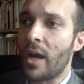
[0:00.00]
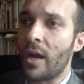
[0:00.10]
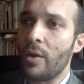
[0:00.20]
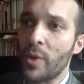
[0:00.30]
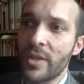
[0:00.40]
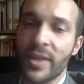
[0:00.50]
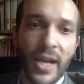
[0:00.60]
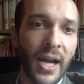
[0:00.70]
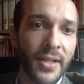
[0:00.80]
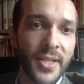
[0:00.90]
uh, within
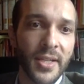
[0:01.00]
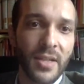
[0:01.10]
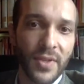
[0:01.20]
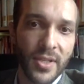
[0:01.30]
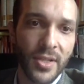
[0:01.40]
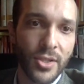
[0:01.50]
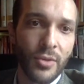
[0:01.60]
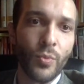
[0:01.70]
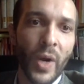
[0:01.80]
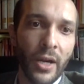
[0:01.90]
the context of a
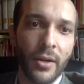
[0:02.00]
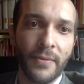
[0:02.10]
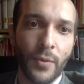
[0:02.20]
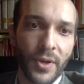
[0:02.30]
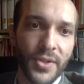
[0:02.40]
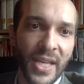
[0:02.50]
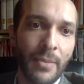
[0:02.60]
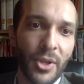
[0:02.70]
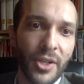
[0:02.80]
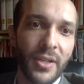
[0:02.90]
system where, for
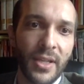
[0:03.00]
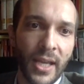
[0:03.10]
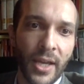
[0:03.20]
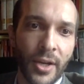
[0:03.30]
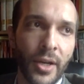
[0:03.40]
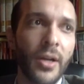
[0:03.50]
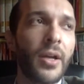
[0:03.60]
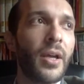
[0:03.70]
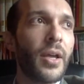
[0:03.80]
example, in Indiana,